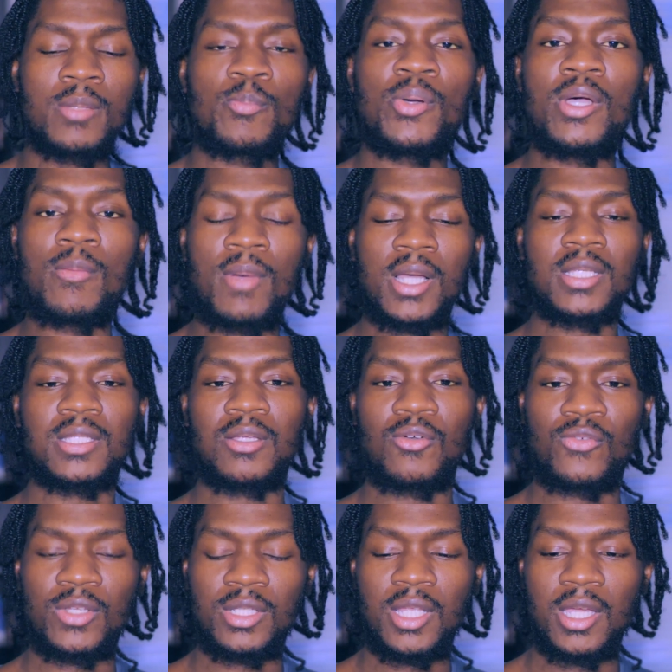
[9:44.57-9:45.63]
Putting
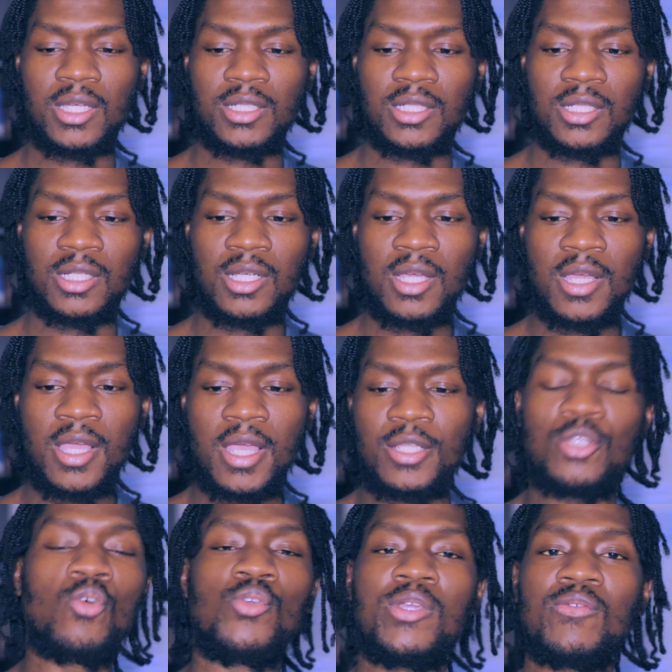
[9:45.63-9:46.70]
myself in danger,
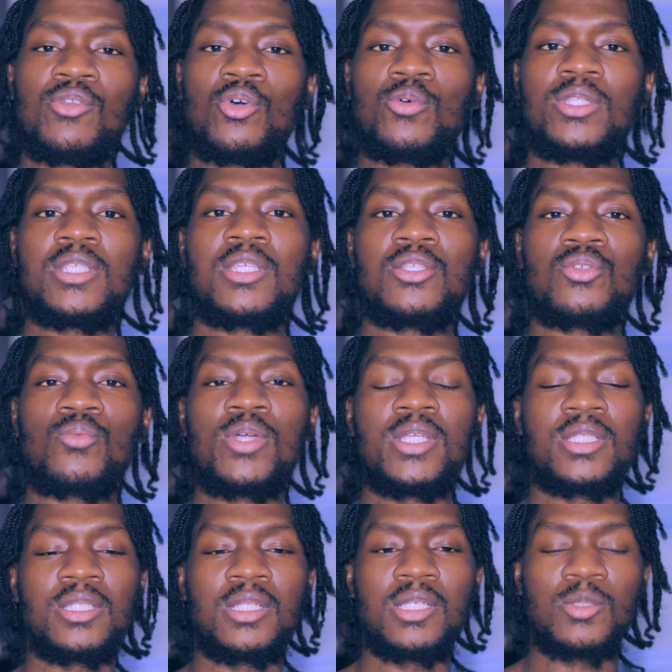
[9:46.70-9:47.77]
don't even know what the
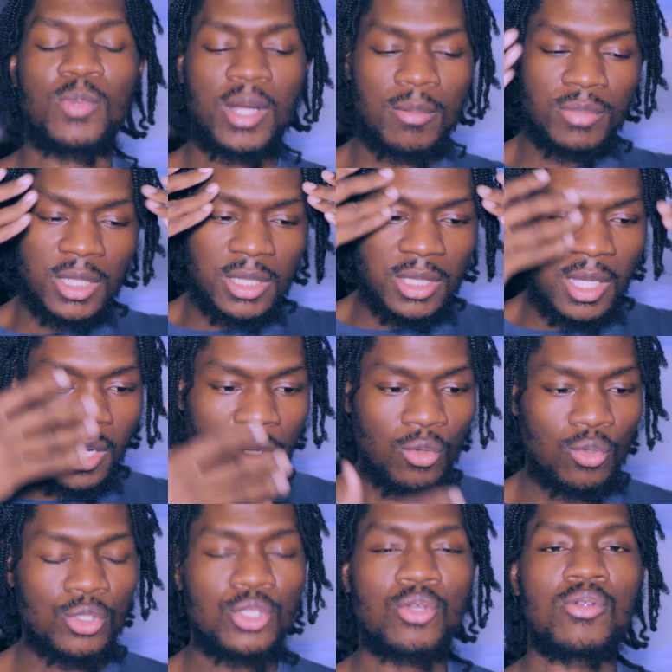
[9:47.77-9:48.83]
situation is, but I'm just
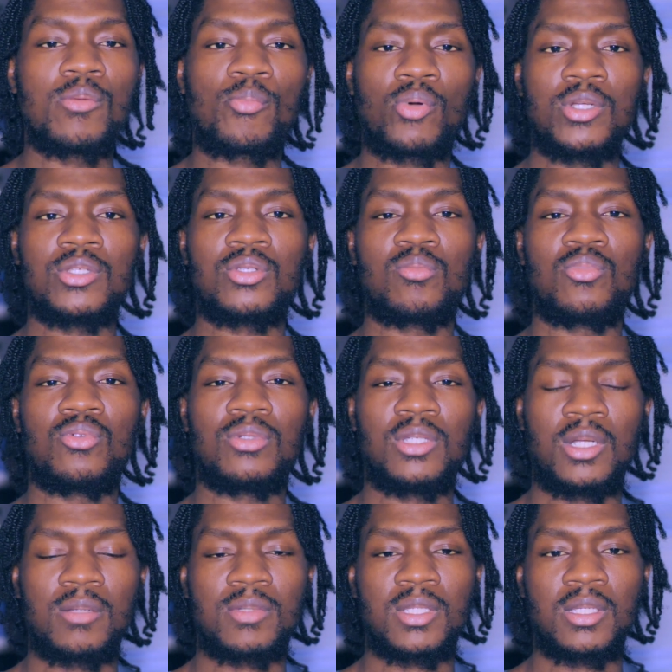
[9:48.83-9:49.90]
standing on a certain principle.
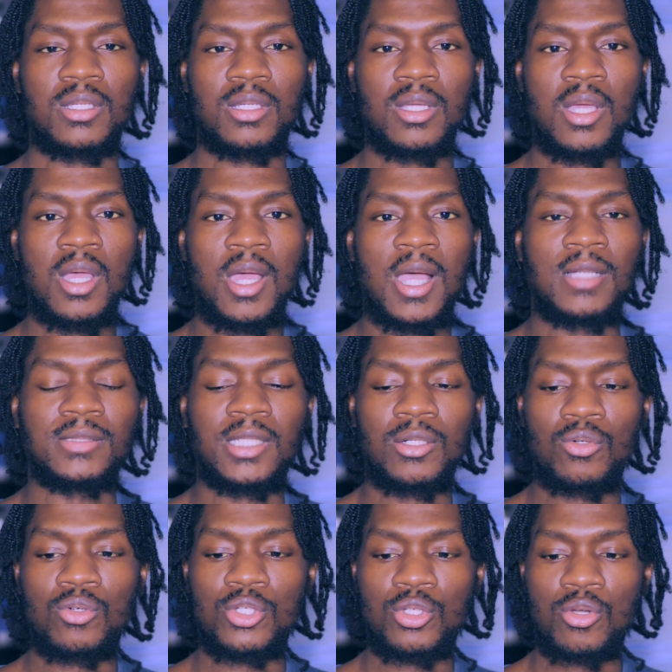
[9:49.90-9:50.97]
You know what I'm saying? I'm
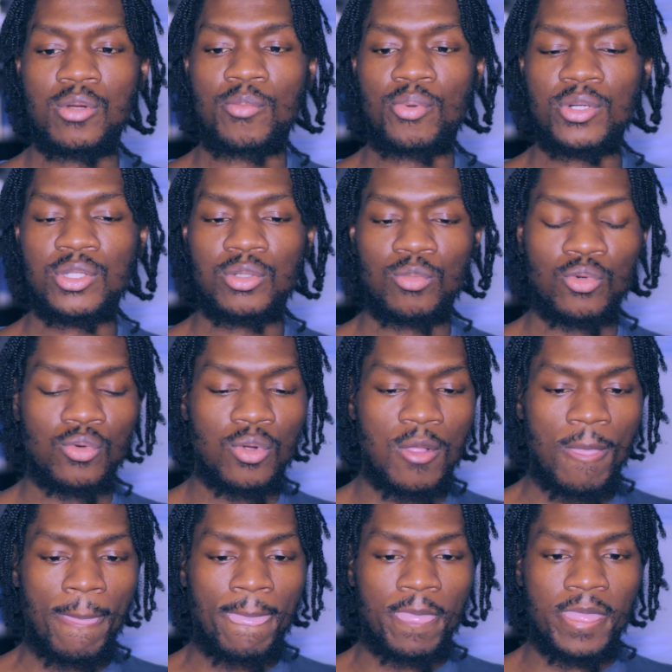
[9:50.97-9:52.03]
standing on a certain principle
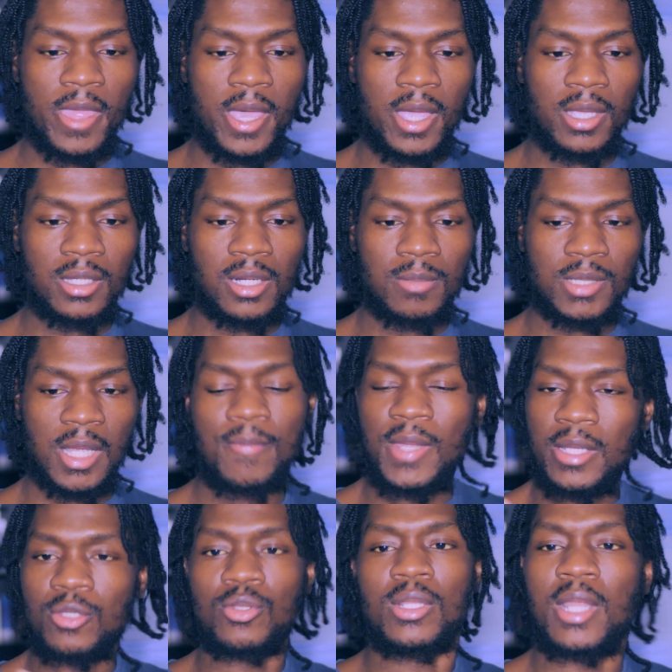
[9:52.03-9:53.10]
that, you know what I'm
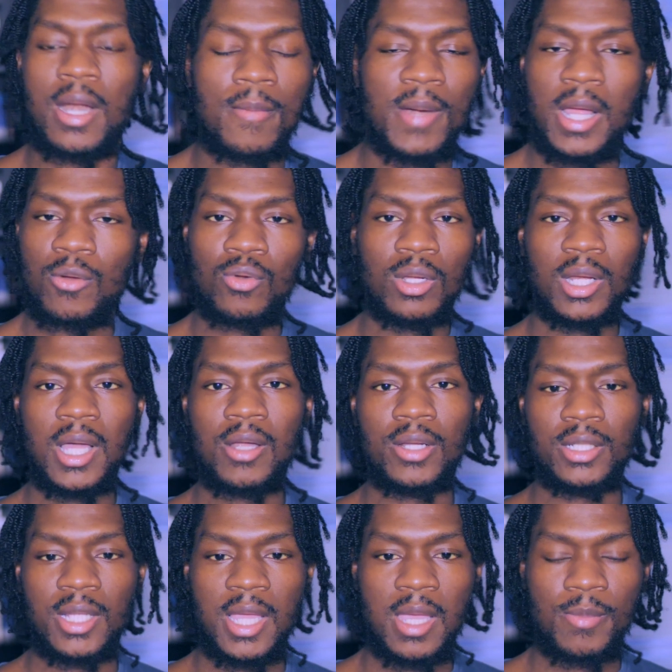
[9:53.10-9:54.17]
saying, I'm not going to allow
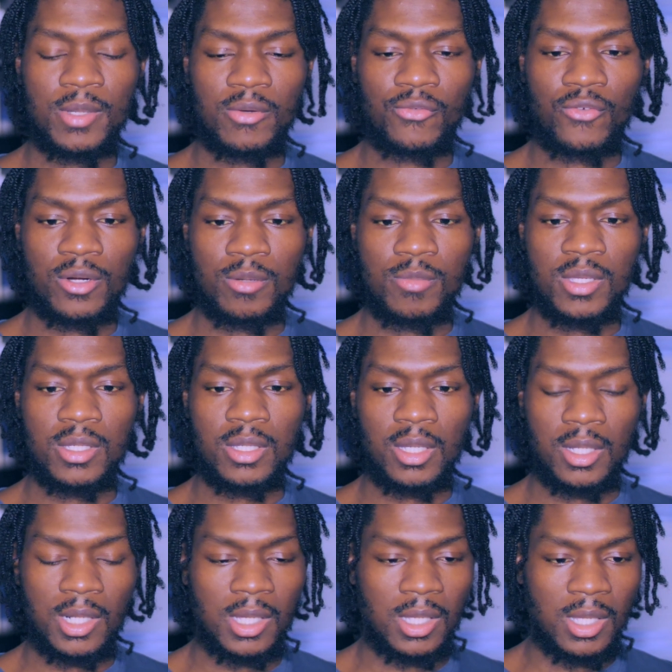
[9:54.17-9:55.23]
that to happen in front of me.
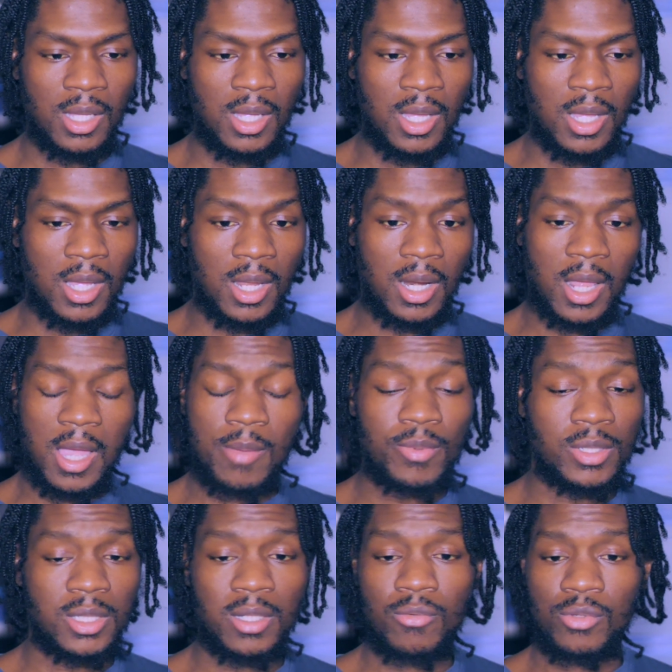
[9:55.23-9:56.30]
And And it
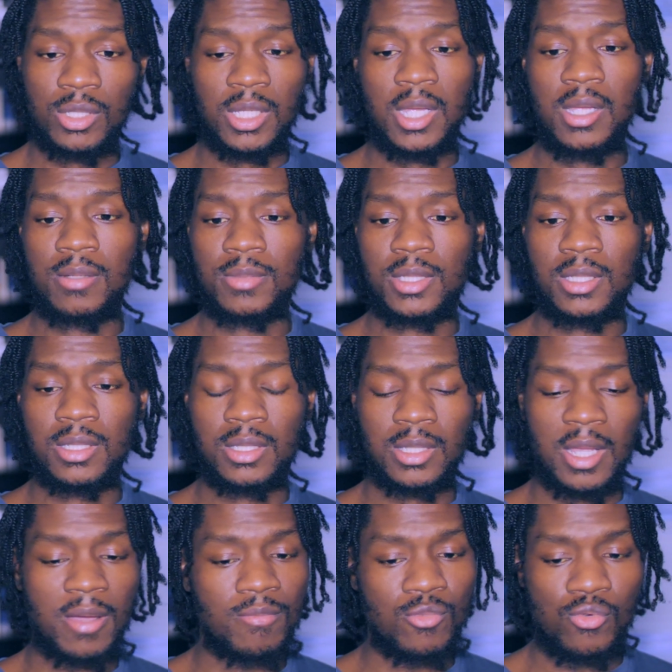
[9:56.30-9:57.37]
happened several times since
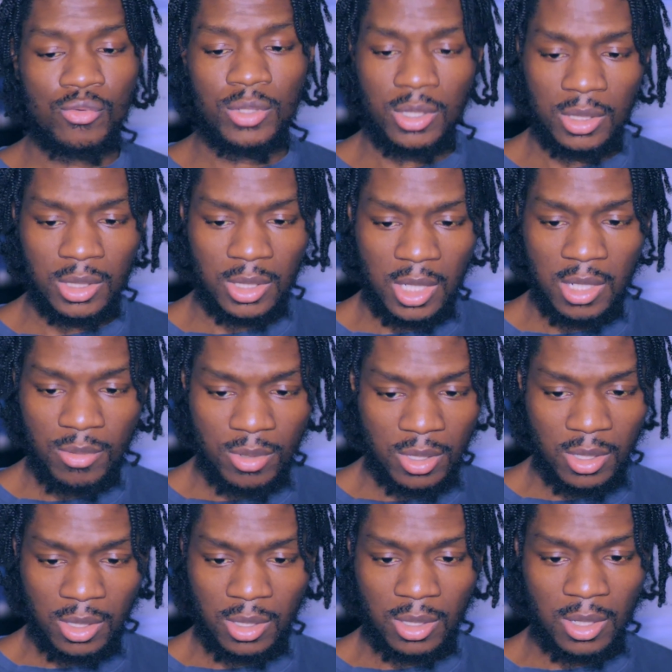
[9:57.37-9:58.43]
I moved in this
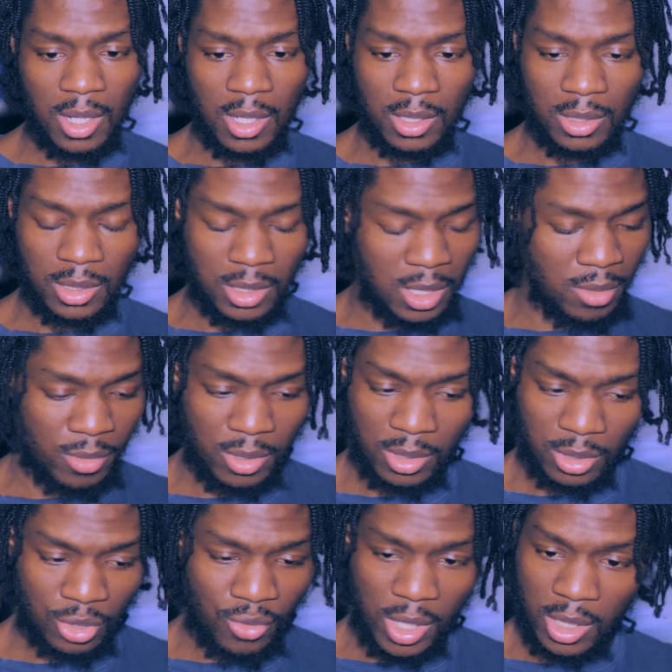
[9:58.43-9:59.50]
neighborhood. Like, this neighborhood
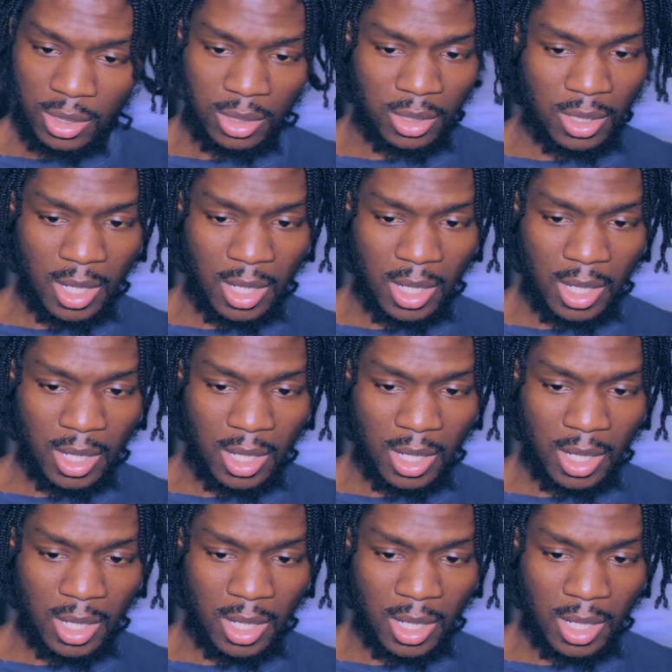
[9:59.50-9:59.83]
is crazy.